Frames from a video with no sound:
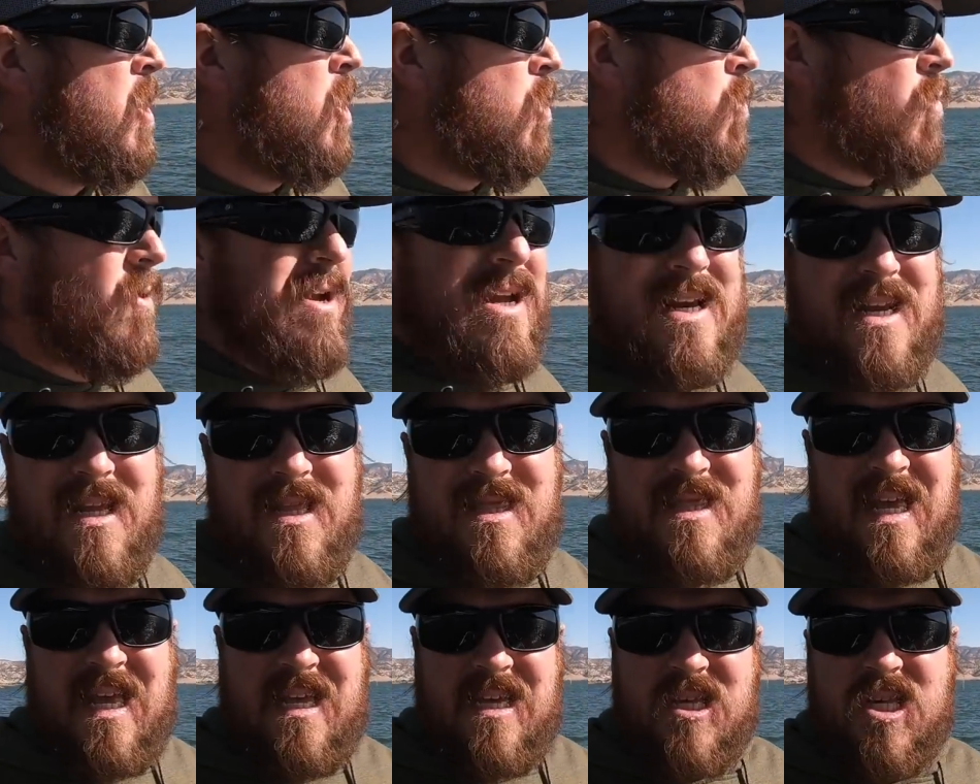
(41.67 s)
We're getting a
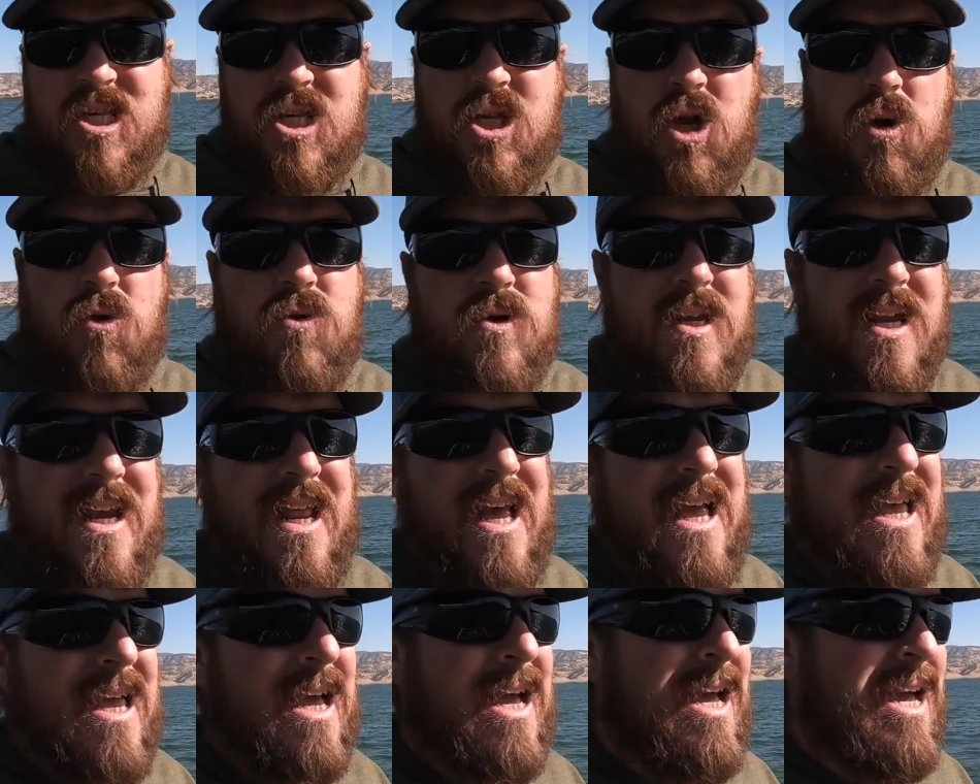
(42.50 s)
late start
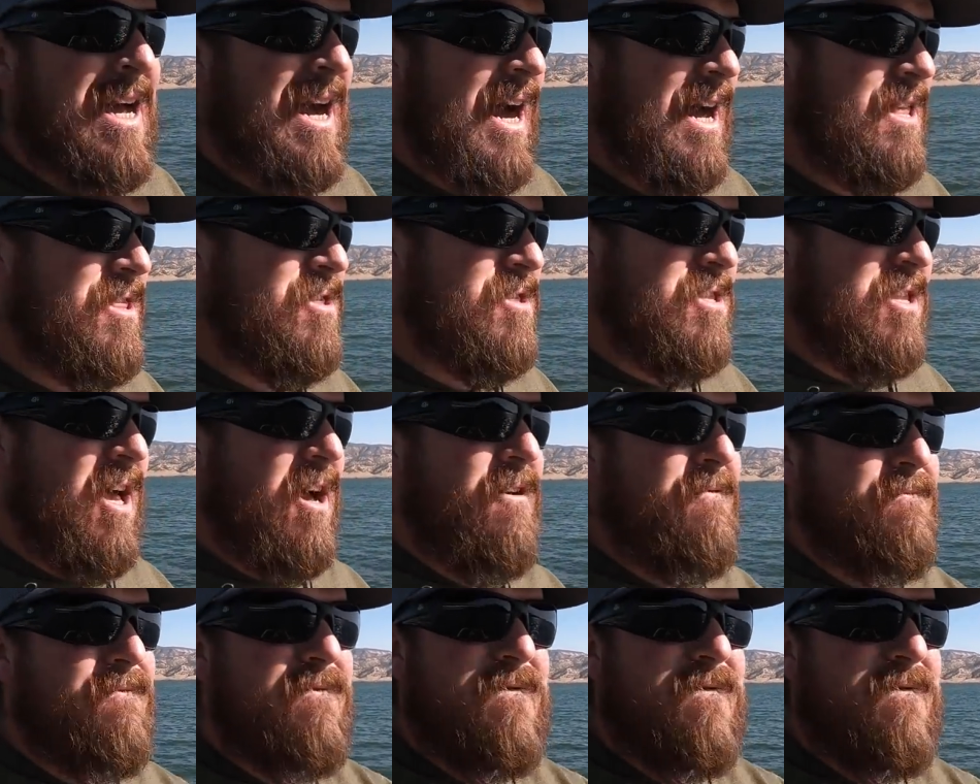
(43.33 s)
today. I love